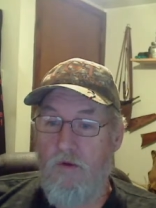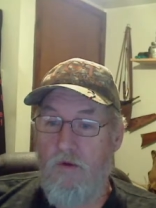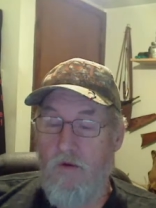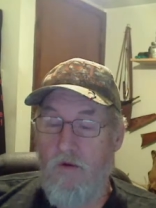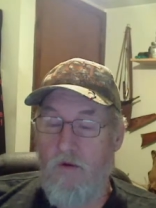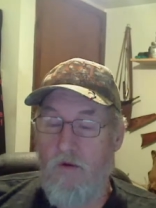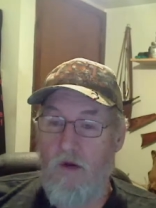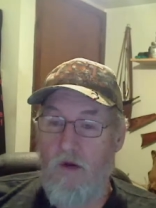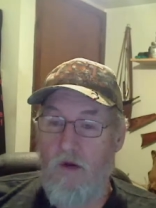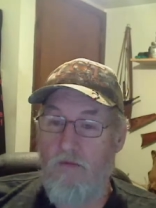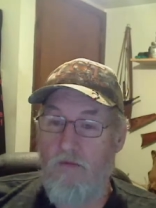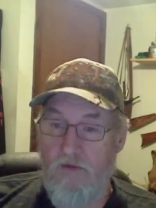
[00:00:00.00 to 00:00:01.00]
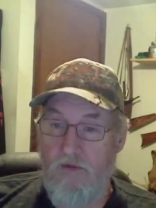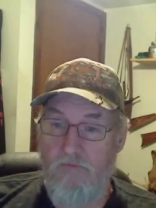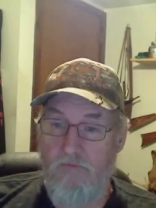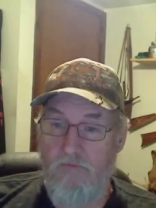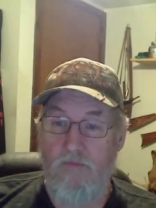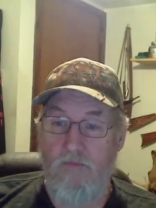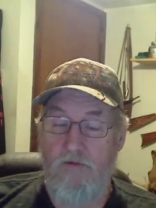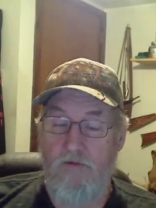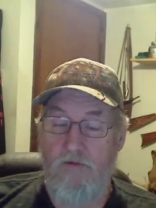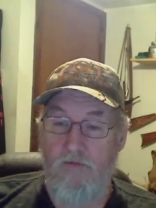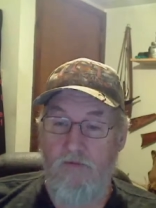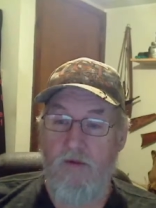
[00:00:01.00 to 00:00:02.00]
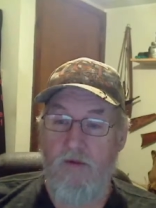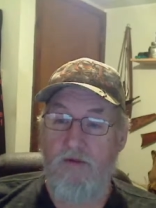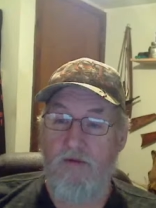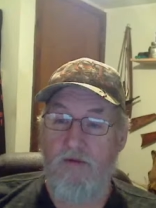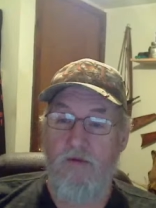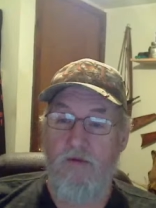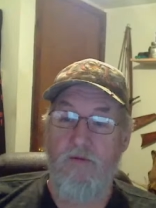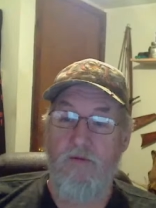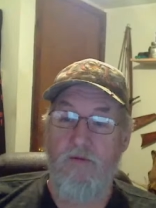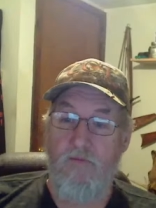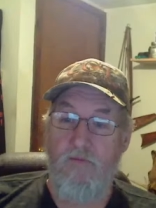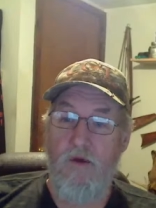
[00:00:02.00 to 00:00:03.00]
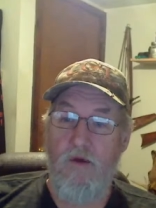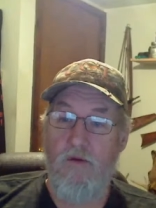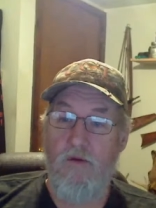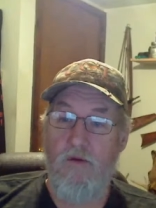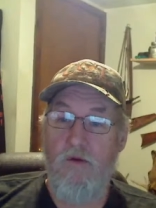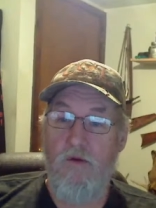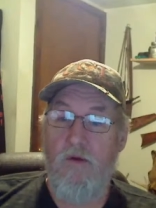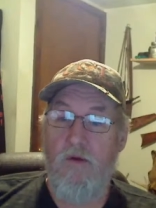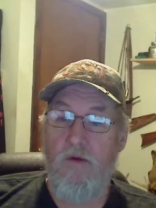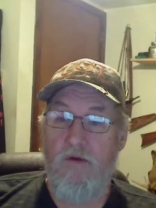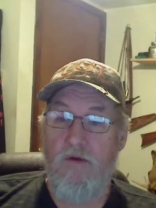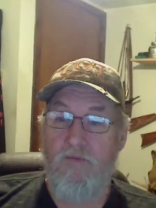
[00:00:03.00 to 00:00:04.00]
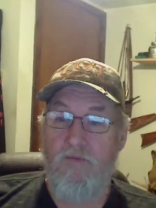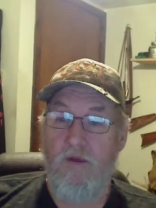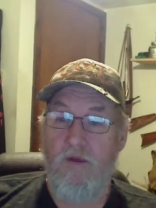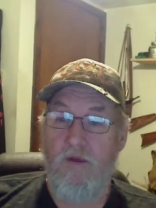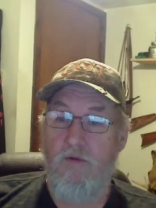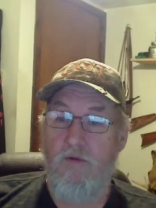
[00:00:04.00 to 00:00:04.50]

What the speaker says: There you go. That's nice of you. Definitely.